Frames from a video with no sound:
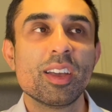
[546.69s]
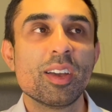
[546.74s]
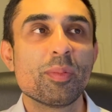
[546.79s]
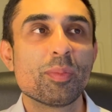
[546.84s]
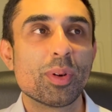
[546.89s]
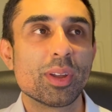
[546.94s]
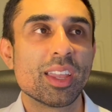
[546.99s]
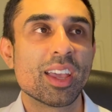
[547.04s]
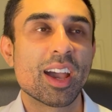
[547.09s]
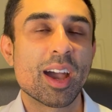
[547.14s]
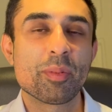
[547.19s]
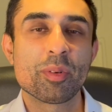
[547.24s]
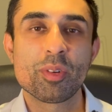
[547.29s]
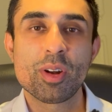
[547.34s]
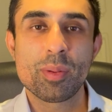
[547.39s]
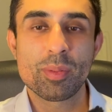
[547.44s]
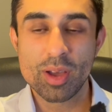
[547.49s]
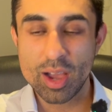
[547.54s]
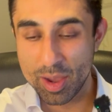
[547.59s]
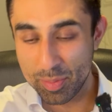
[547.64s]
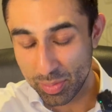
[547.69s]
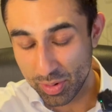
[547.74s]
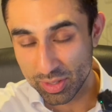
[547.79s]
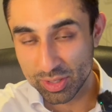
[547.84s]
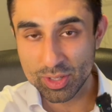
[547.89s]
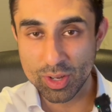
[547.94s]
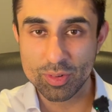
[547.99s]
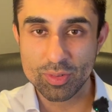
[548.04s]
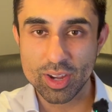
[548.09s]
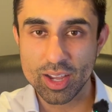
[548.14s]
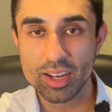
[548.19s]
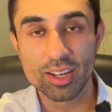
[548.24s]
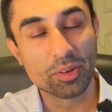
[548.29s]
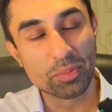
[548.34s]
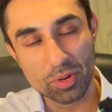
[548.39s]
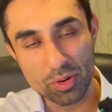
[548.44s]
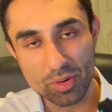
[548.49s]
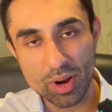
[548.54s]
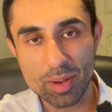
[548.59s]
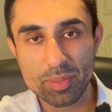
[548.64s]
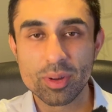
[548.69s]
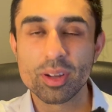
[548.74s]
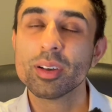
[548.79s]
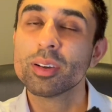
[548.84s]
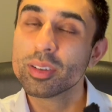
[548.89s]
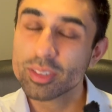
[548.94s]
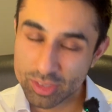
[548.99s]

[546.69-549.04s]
But yeah, I'm a rapper. I put songwriting, I don't put rapper.